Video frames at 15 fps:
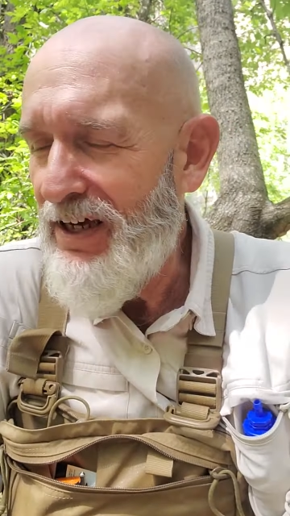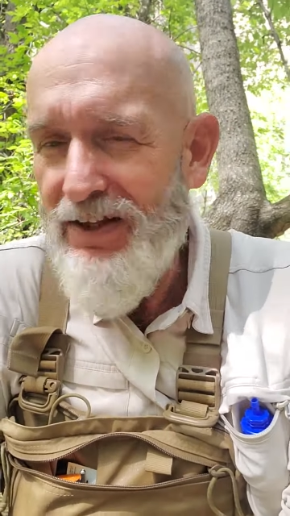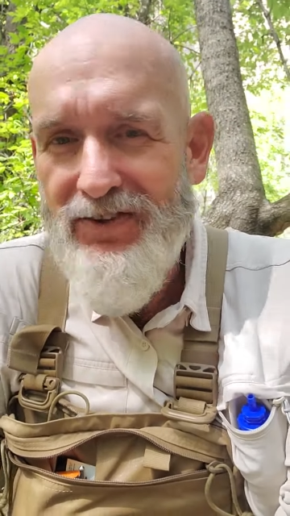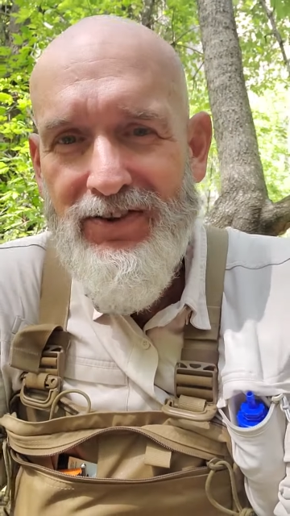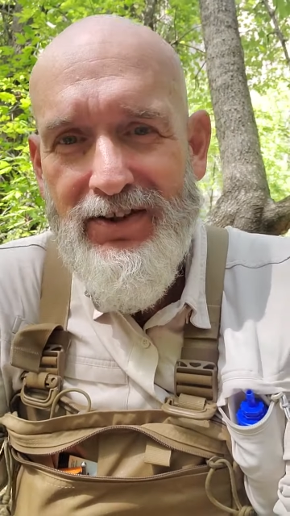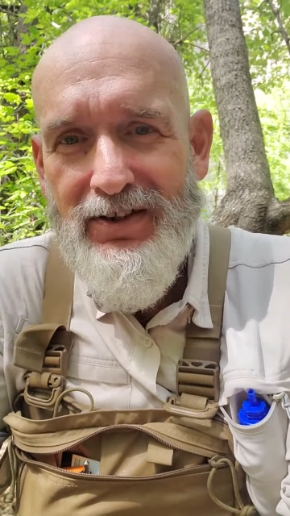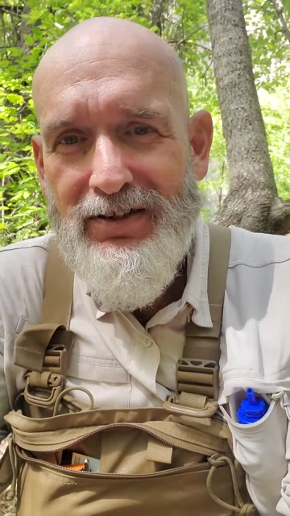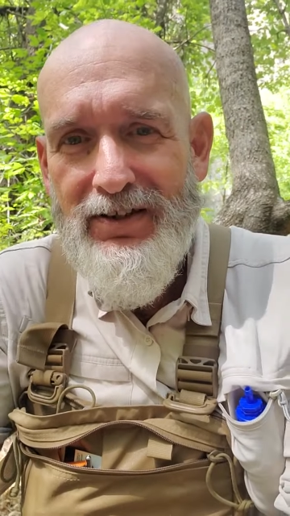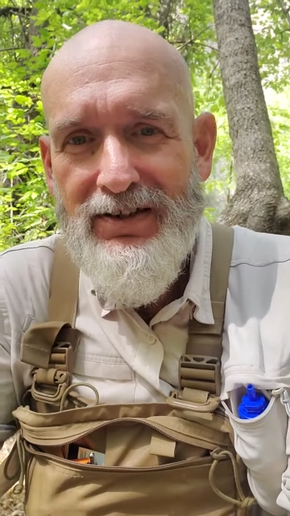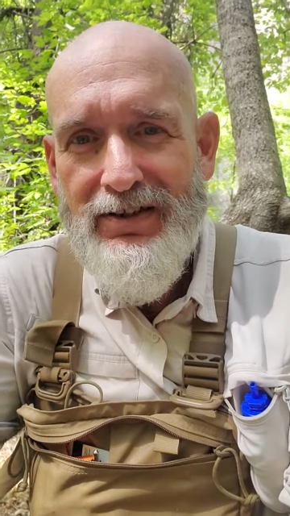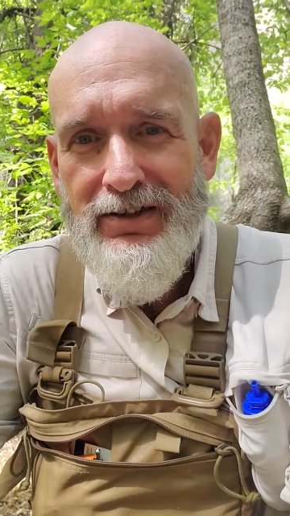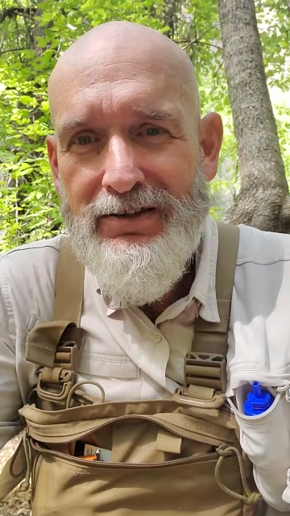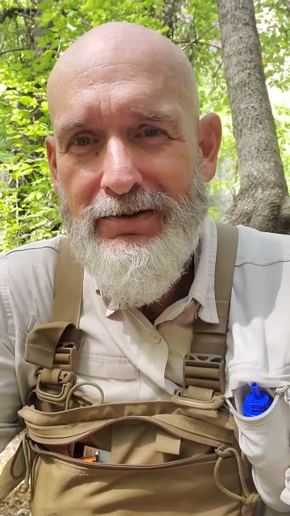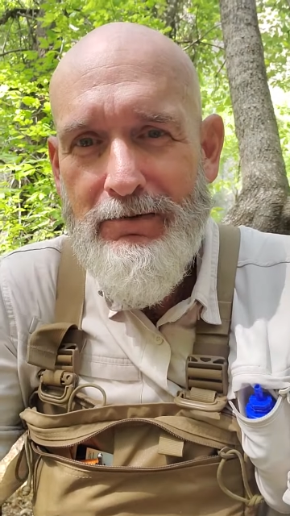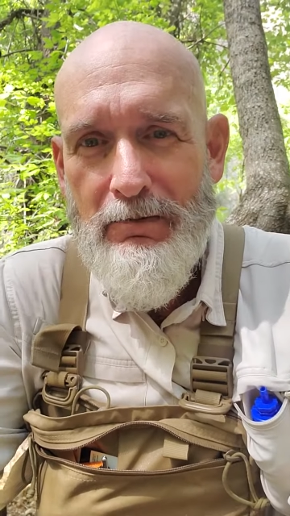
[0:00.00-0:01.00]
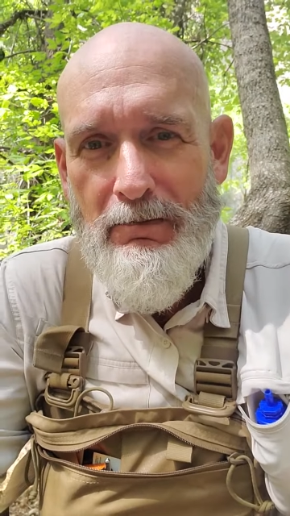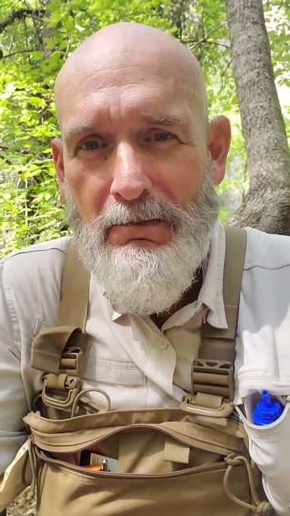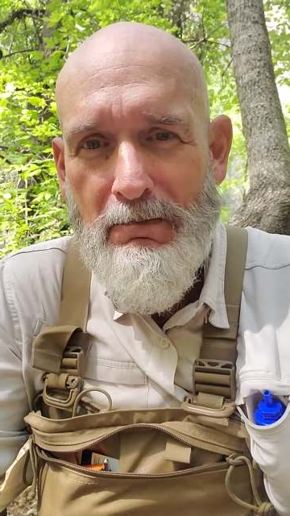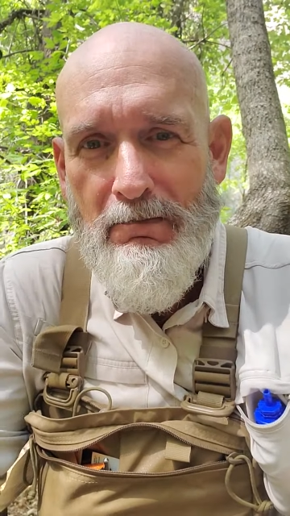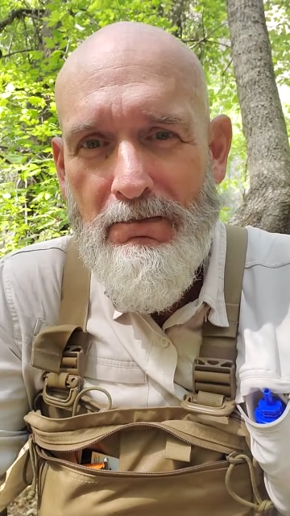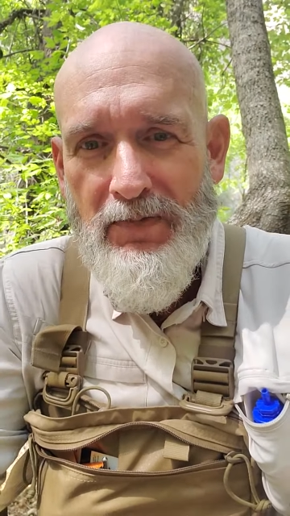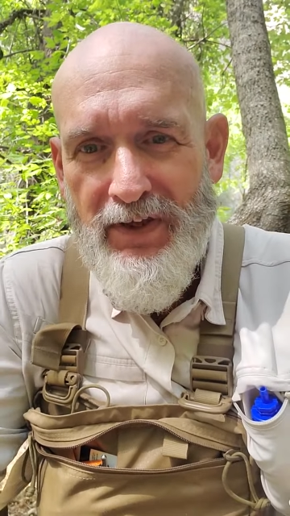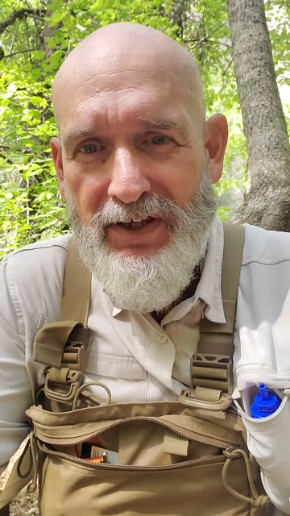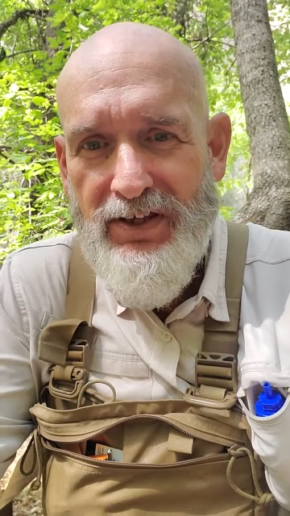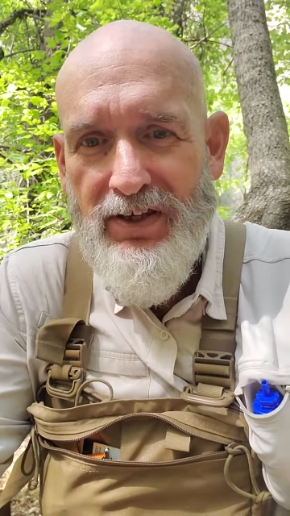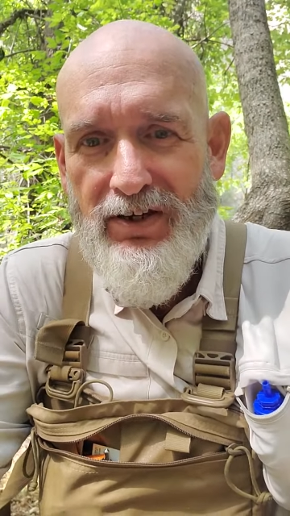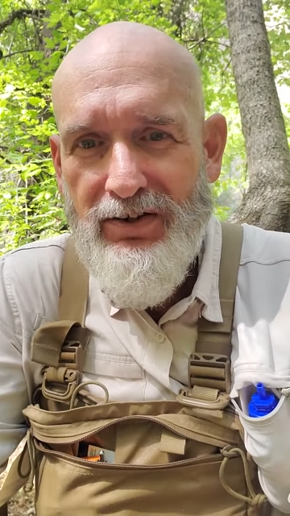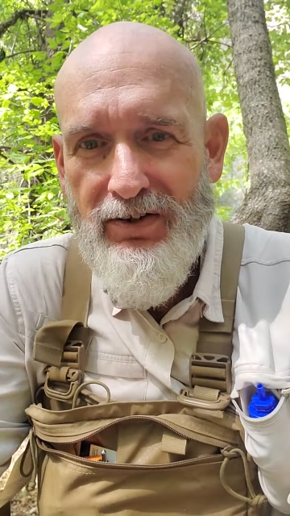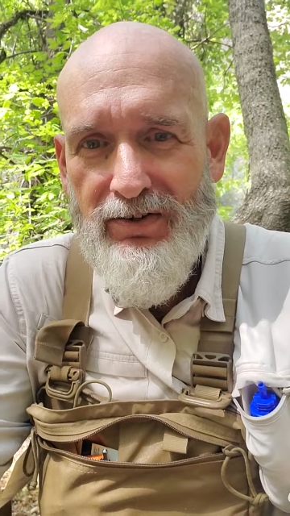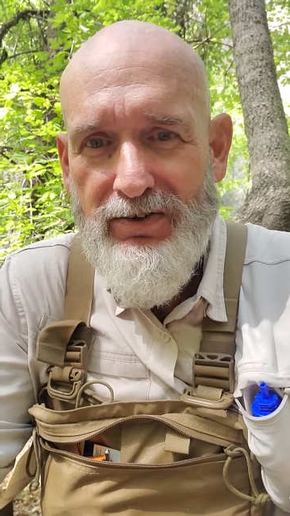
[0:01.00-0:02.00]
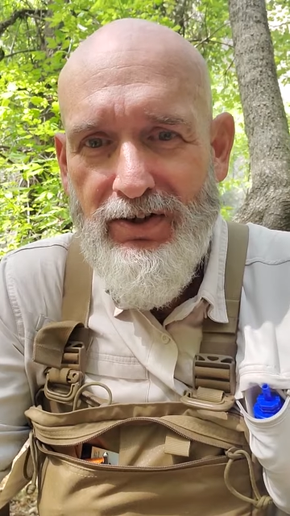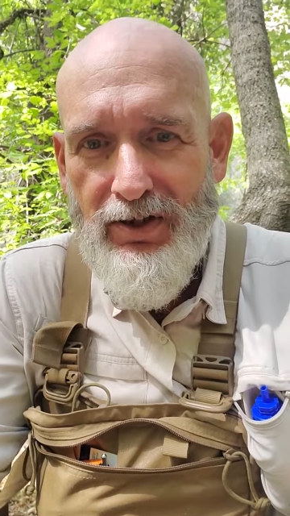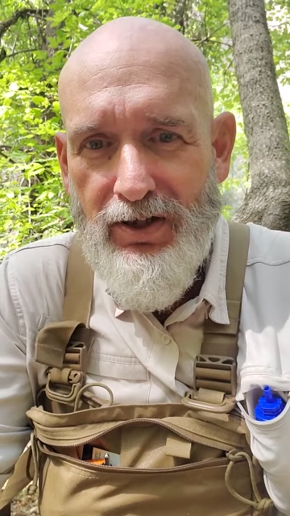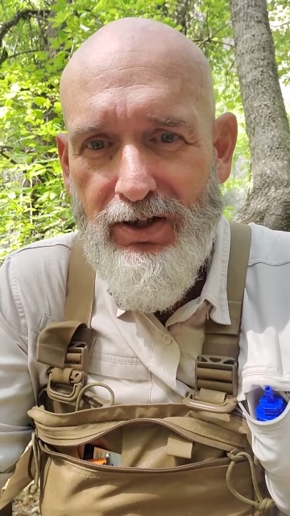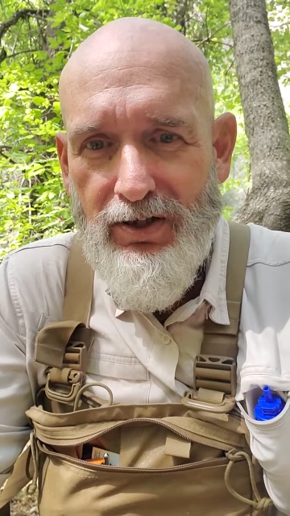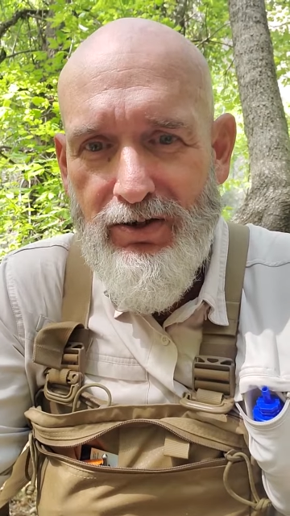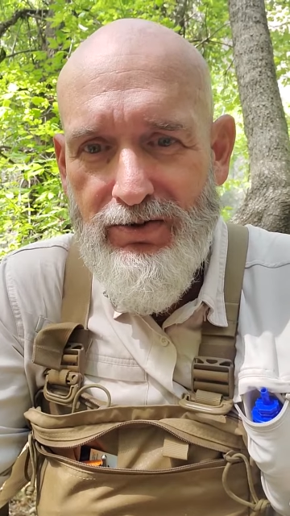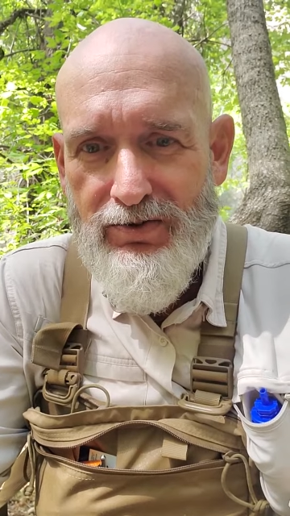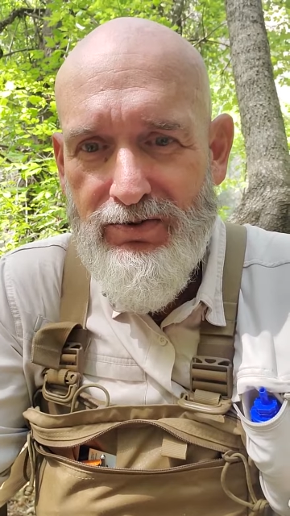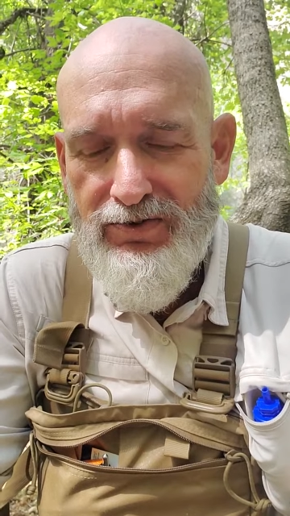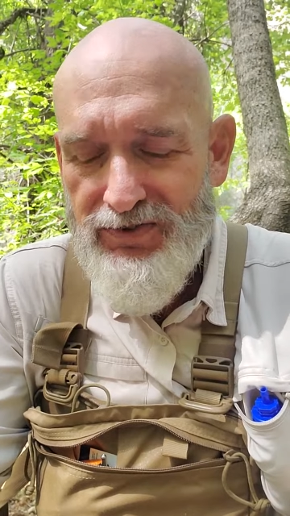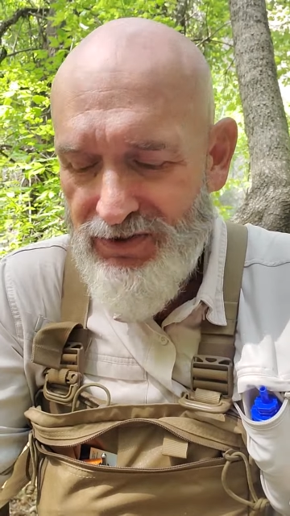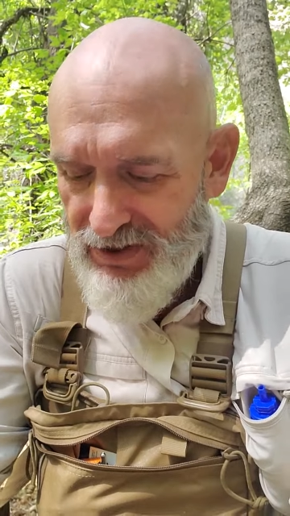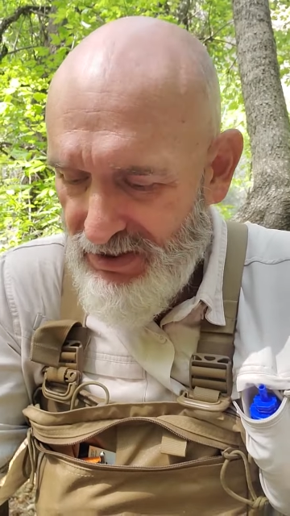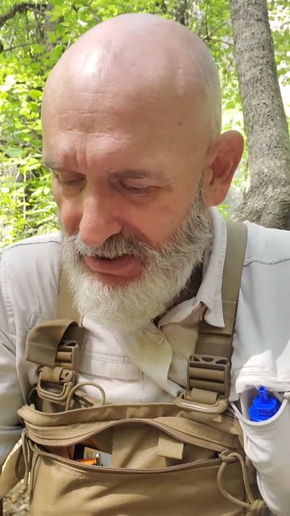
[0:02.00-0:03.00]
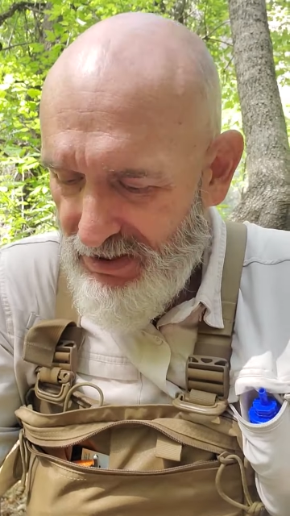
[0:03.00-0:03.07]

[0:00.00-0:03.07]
I think that the gear, the clothes,